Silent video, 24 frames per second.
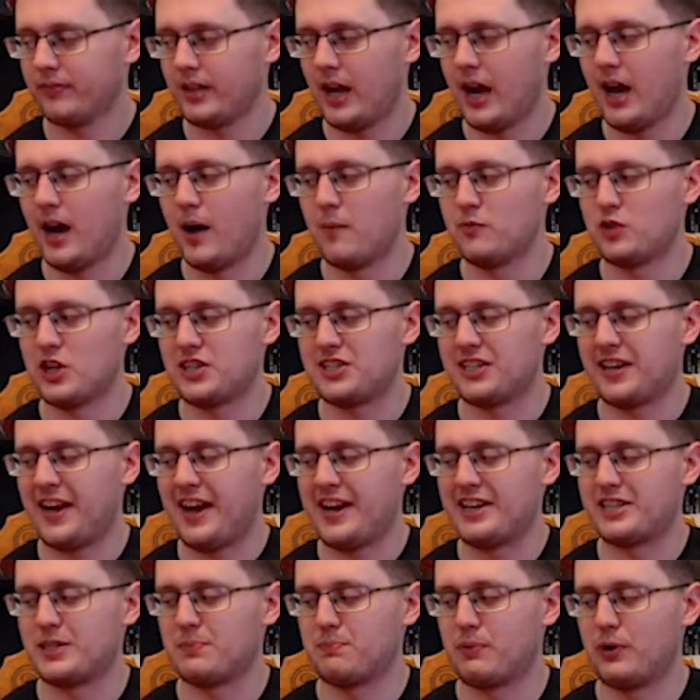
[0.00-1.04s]
Jesse
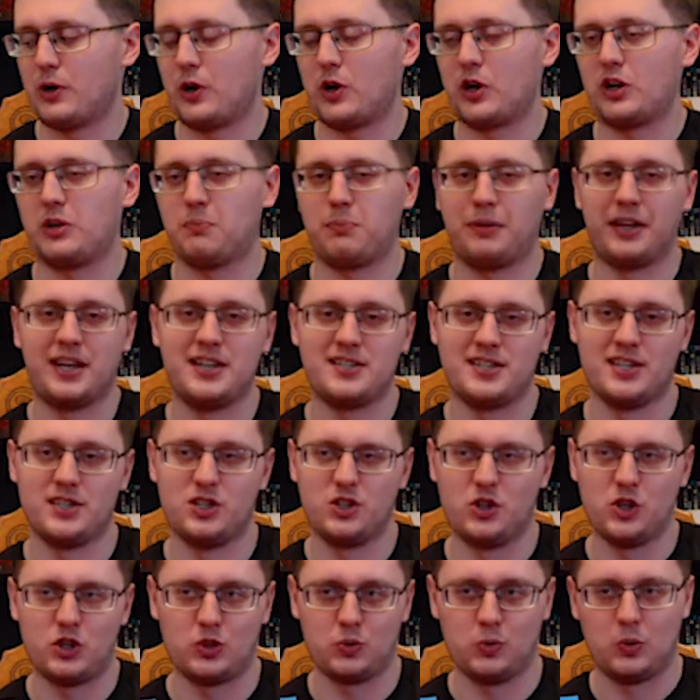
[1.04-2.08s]
Eisenberg plays his
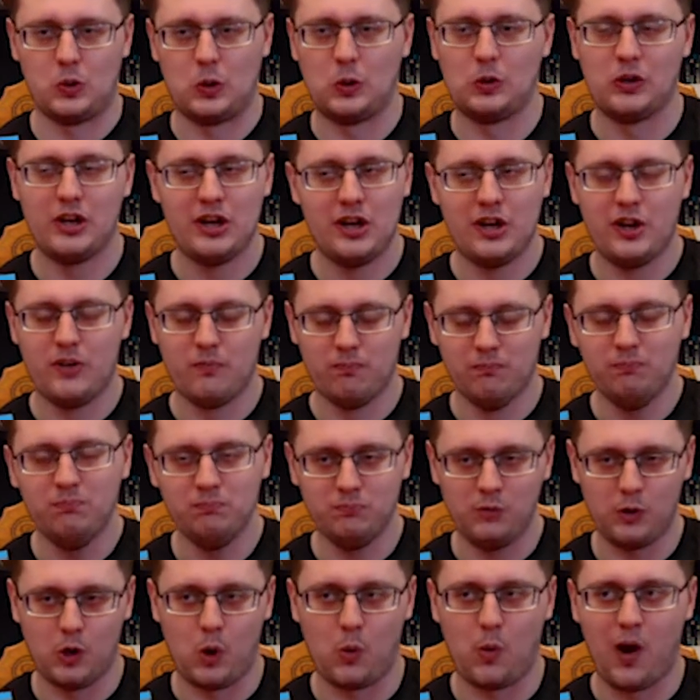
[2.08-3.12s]
usual
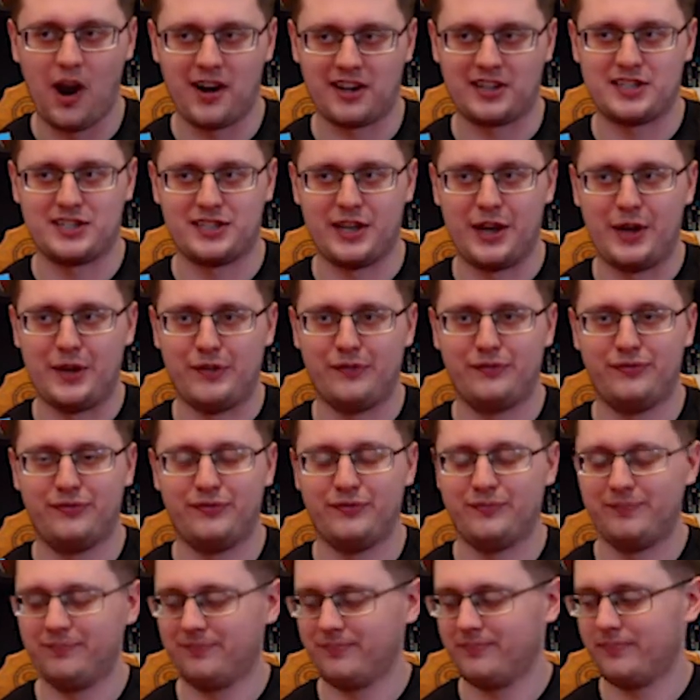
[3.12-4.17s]
neurotic self.